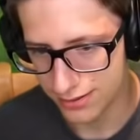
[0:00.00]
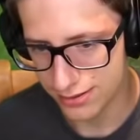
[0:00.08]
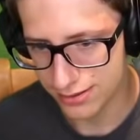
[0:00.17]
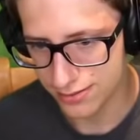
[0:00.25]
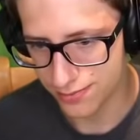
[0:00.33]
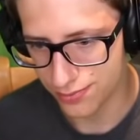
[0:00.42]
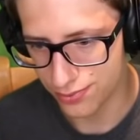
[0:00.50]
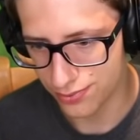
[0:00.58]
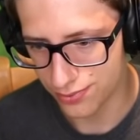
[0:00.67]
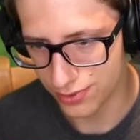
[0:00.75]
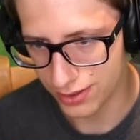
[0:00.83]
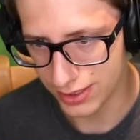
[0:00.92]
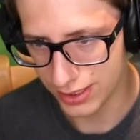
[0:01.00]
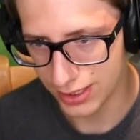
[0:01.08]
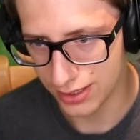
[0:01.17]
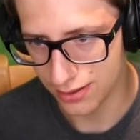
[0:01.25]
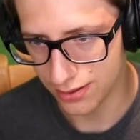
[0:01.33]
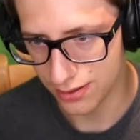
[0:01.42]
This is
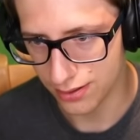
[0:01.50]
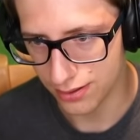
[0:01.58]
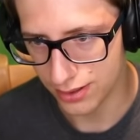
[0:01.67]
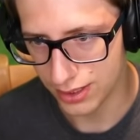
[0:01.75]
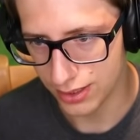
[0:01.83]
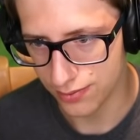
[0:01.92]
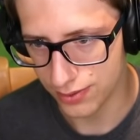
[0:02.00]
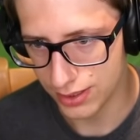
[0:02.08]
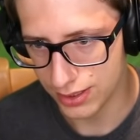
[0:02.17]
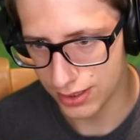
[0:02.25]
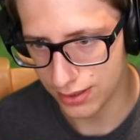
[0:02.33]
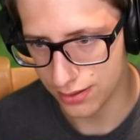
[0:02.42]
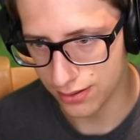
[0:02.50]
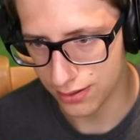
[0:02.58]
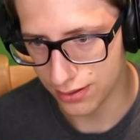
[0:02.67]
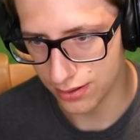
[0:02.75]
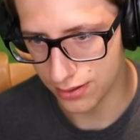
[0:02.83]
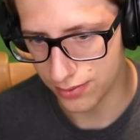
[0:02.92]
brilliant. Okay, we can...
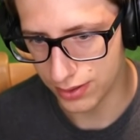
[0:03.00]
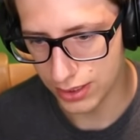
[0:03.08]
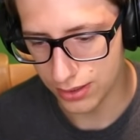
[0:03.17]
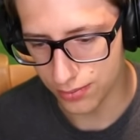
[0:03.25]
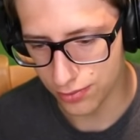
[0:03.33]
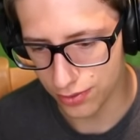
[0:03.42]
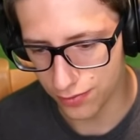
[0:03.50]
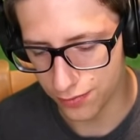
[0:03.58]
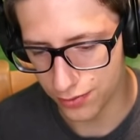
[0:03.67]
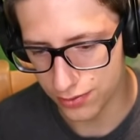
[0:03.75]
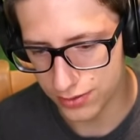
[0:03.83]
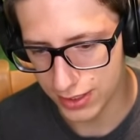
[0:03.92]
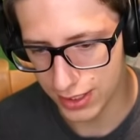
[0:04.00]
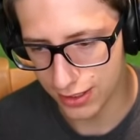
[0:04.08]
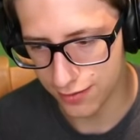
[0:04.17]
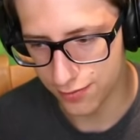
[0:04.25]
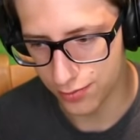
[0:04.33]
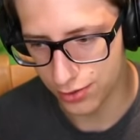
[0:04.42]
Oh, we need more food to
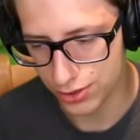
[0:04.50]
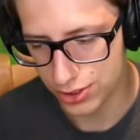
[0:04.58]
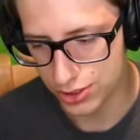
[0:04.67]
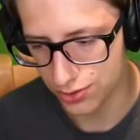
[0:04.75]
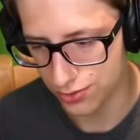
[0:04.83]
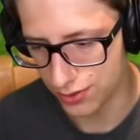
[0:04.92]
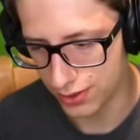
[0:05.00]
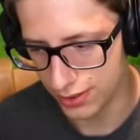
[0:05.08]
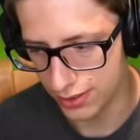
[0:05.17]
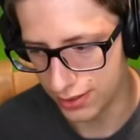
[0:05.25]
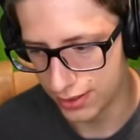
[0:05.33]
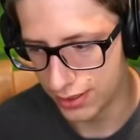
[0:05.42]
have more children.